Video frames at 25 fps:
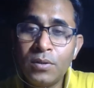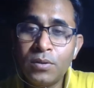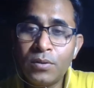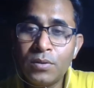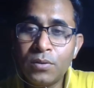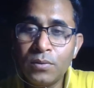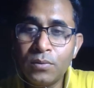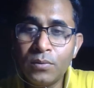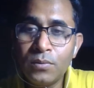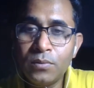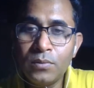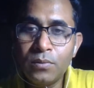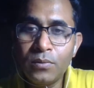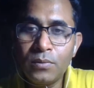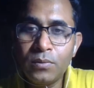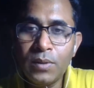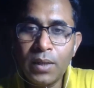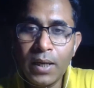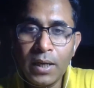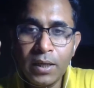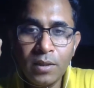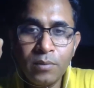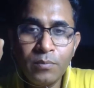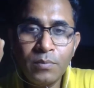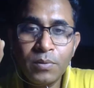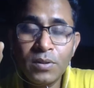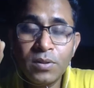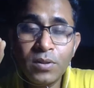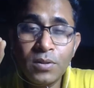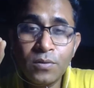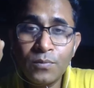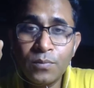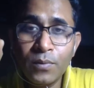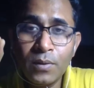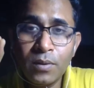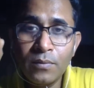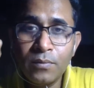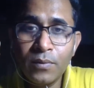So landing page
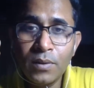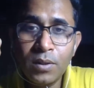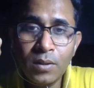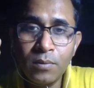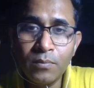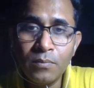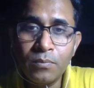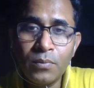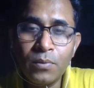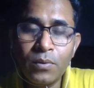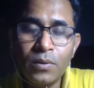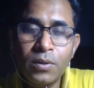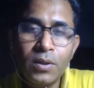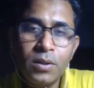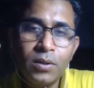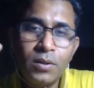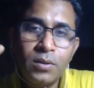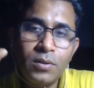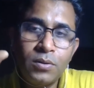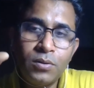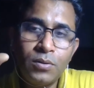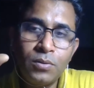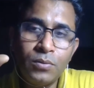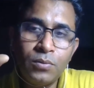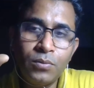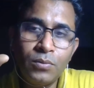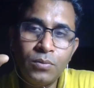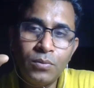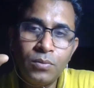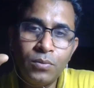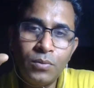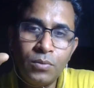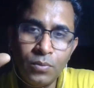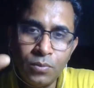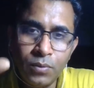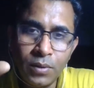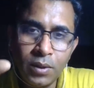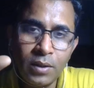is very important to
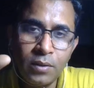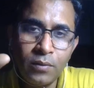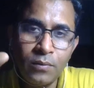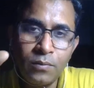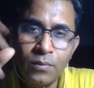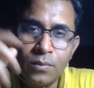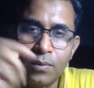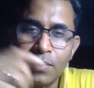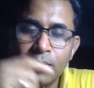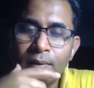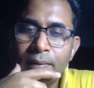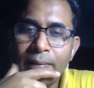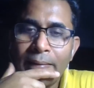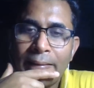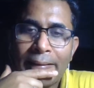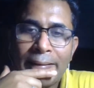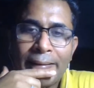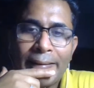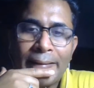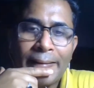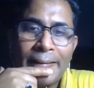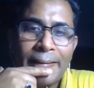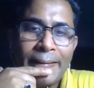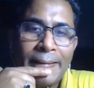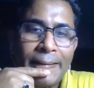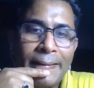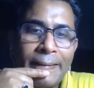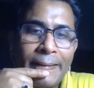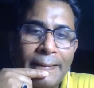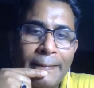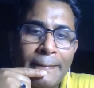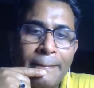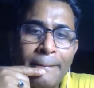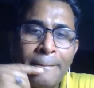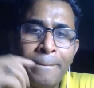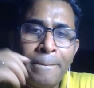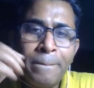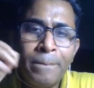do any work,
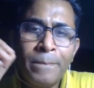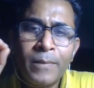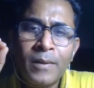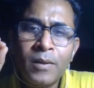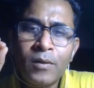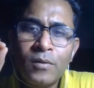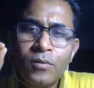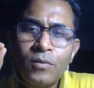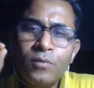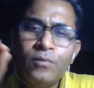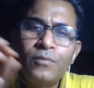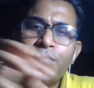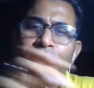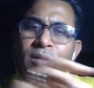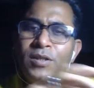and through